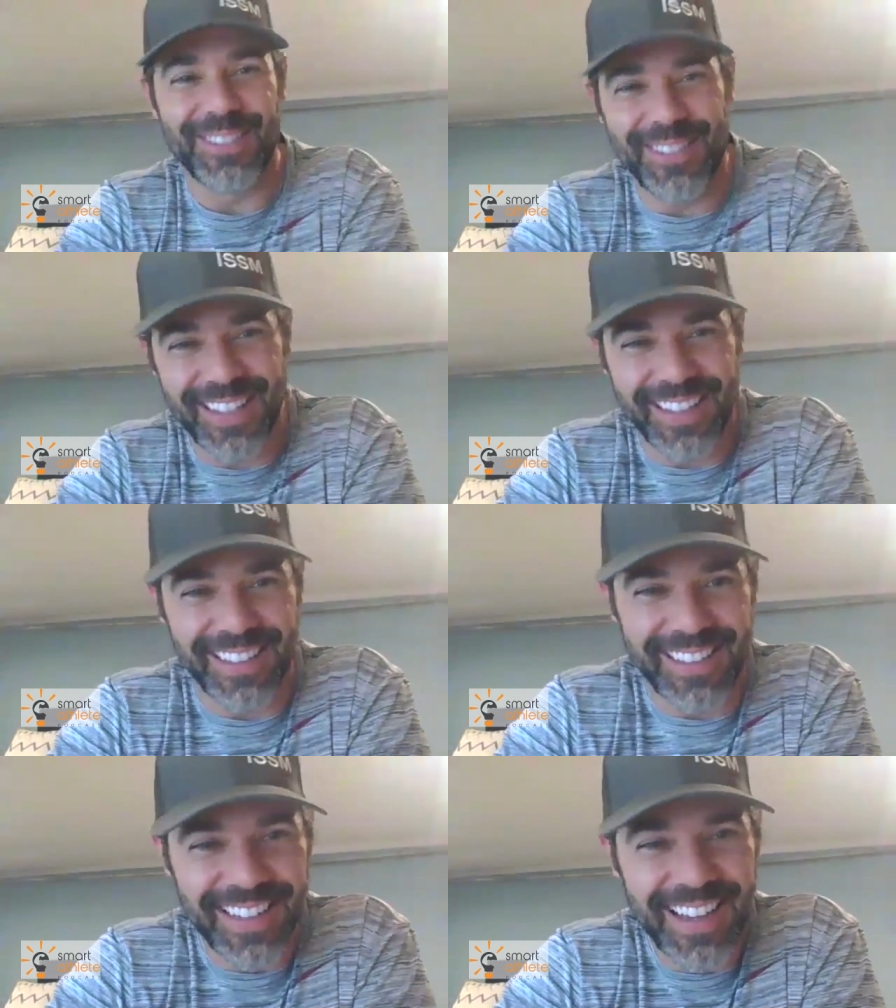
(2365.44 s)
those
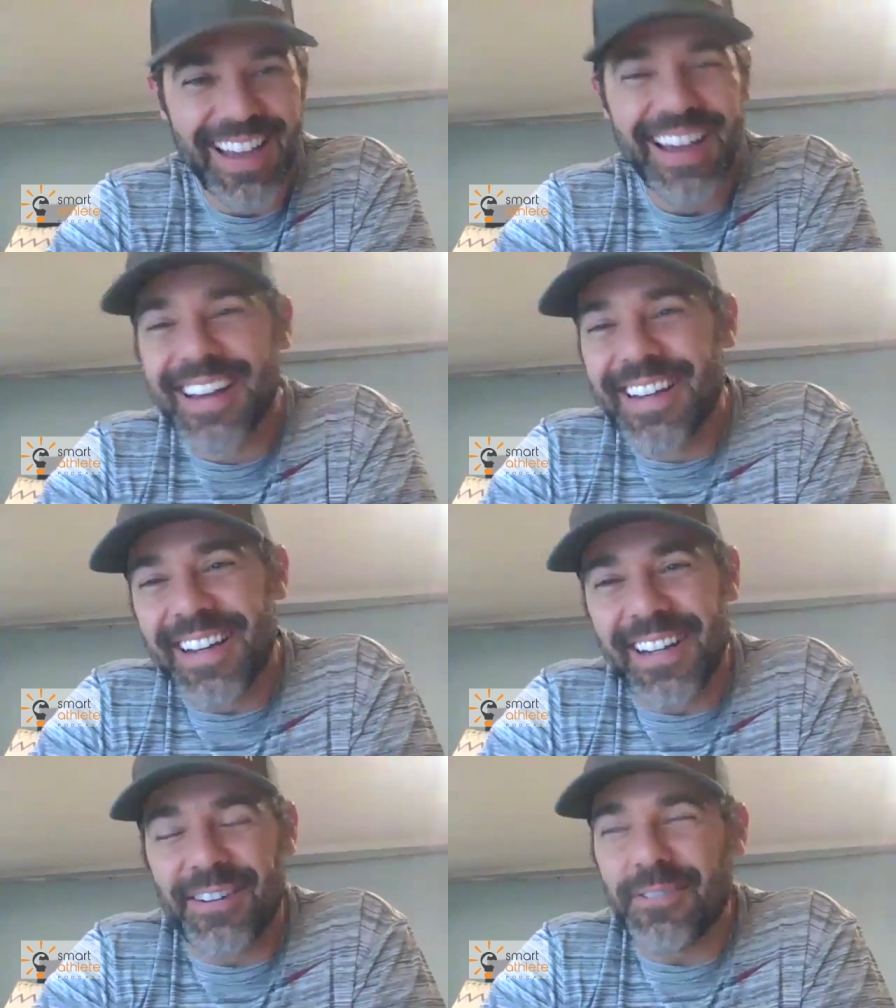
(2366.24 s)
things
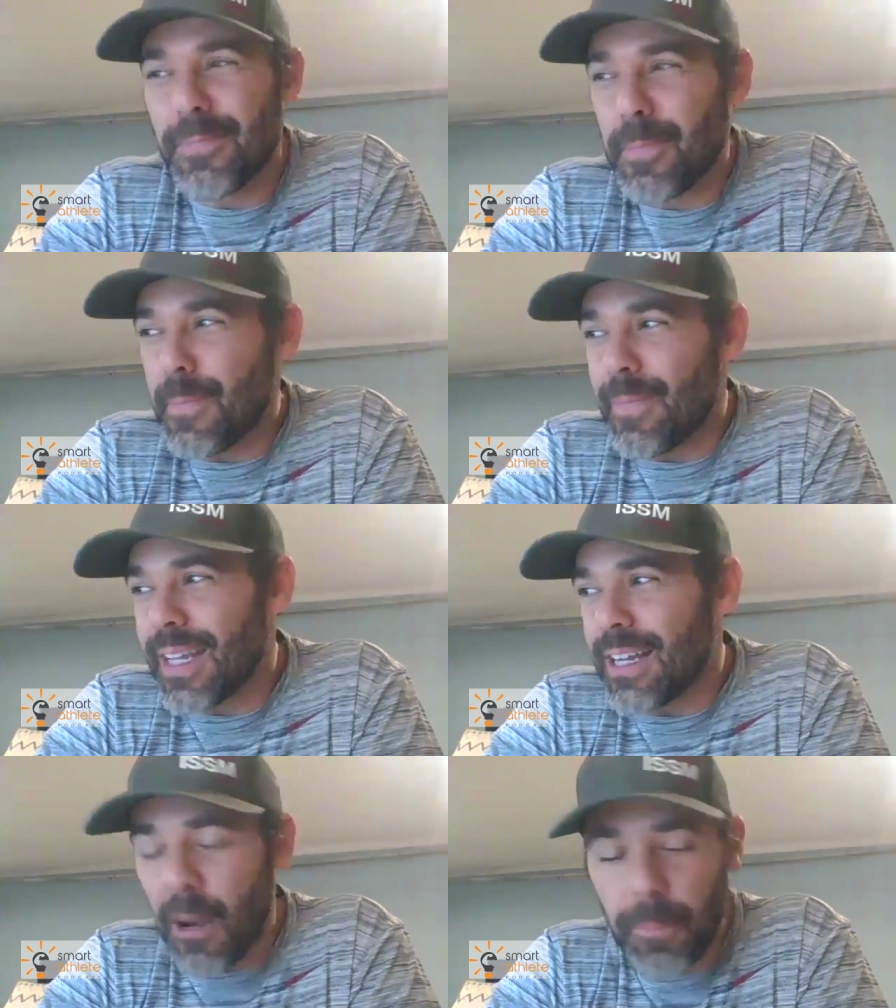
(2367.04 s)
uh,
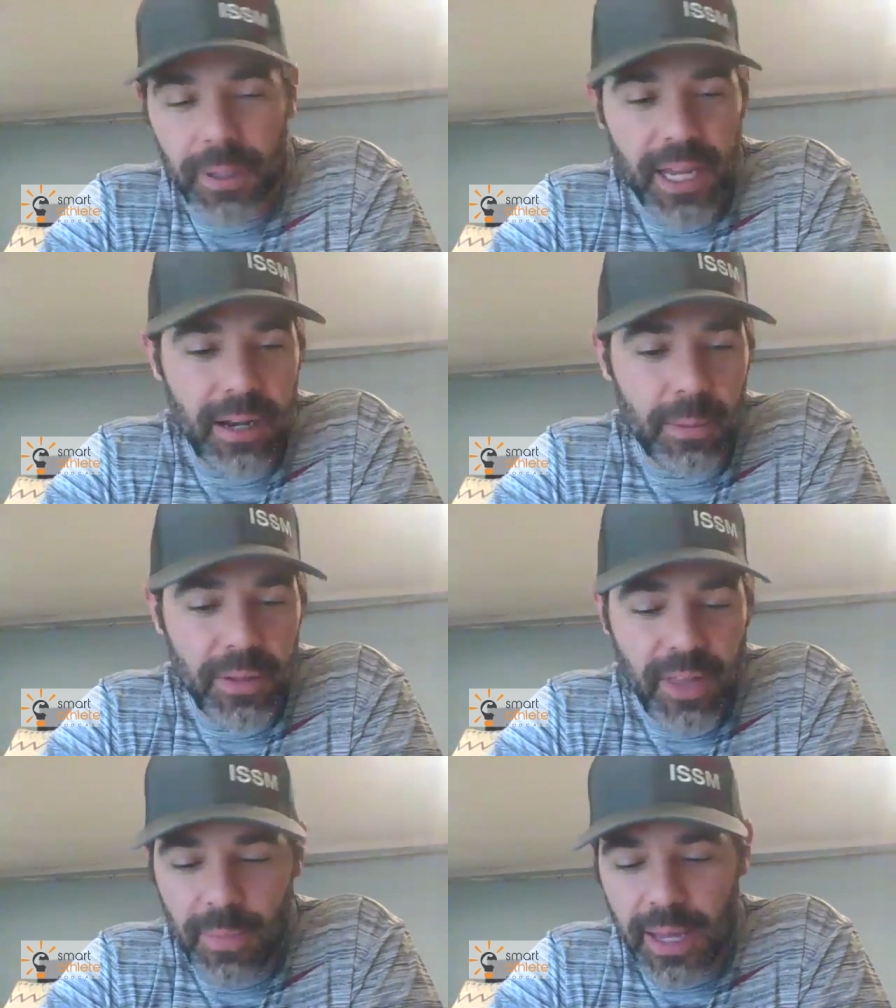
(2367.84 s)
complicated,
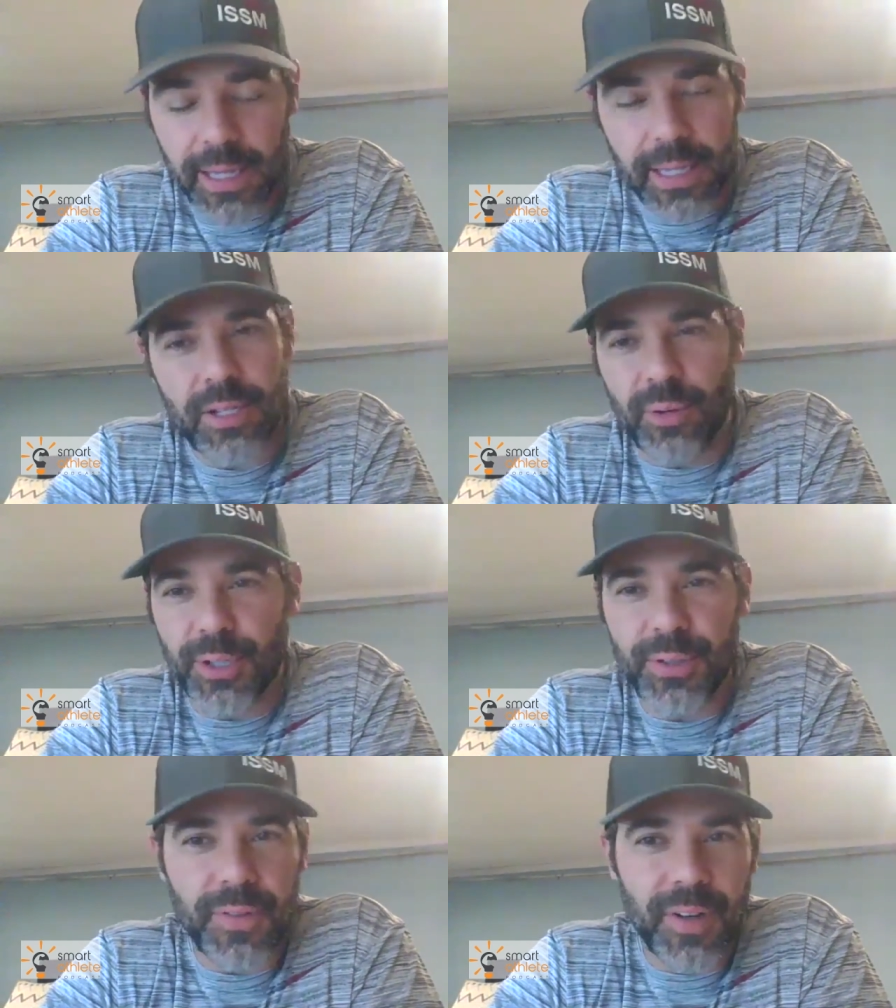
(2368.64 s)
but they make it so
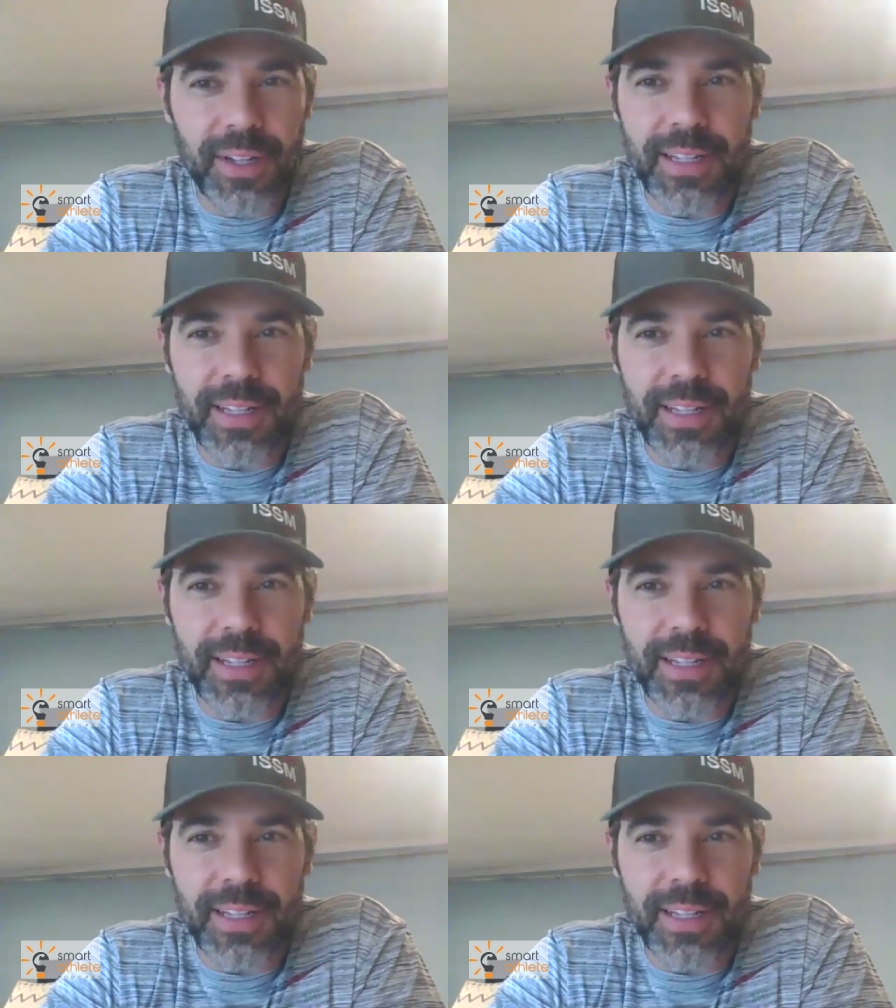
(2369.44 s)
much fun.